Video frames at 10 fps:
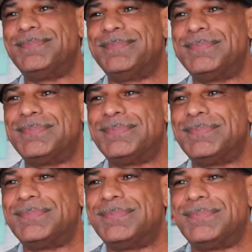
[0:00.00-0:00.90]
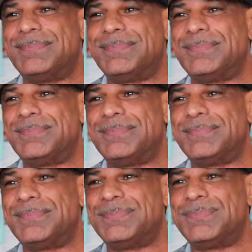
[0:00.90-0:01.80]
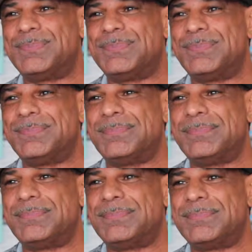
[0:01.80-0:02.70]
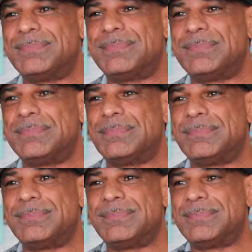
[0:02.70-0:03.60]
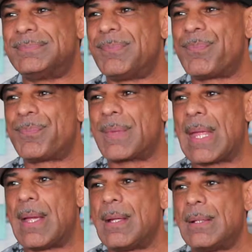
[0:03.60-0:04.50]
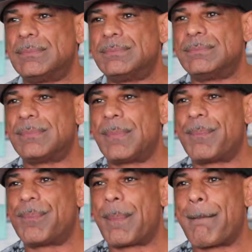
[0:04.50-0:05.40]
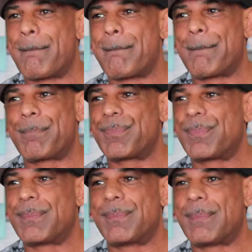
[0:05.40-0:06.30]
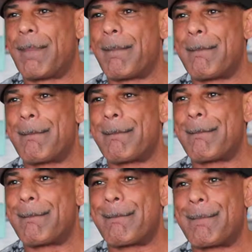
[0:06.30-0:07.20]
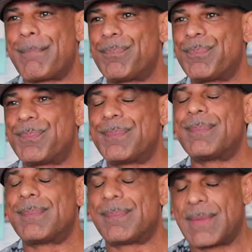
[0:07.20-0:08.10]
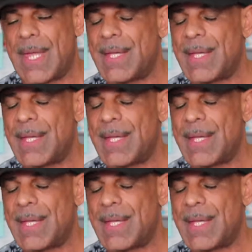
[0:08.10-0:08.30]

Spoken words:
Right up the management. So the management knew, and the folks at the NFL must have known that there was ubiquitous use of drugs and alcohol.